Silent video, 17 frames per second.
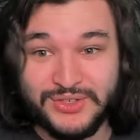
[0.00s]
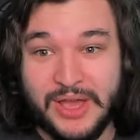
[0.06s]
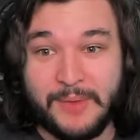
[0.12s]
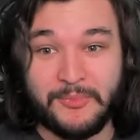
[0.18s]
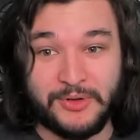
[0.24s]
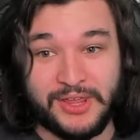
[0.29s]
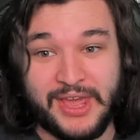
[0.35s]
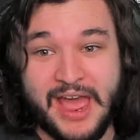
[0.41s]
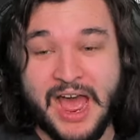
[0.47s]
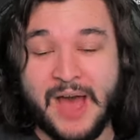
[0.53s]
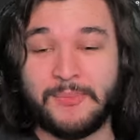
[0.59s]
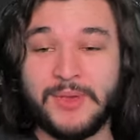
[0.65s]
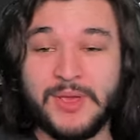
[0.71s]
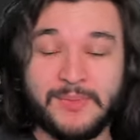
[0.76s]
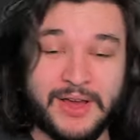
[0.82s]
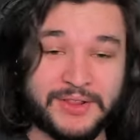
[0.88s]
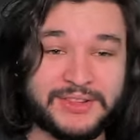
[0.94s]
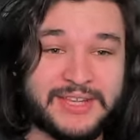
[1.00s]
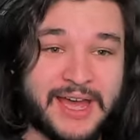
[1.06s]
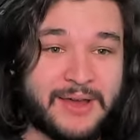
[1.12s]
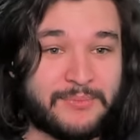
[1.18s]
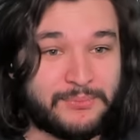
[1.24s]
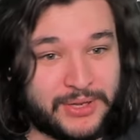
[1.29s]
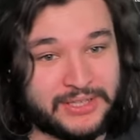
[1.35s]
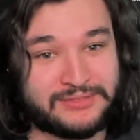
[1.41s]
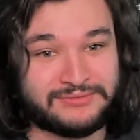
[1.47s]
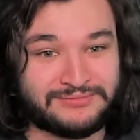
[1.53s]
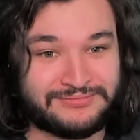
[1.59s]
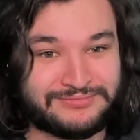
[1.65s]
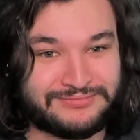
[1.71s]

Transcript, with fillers: So I'm really happy about that. But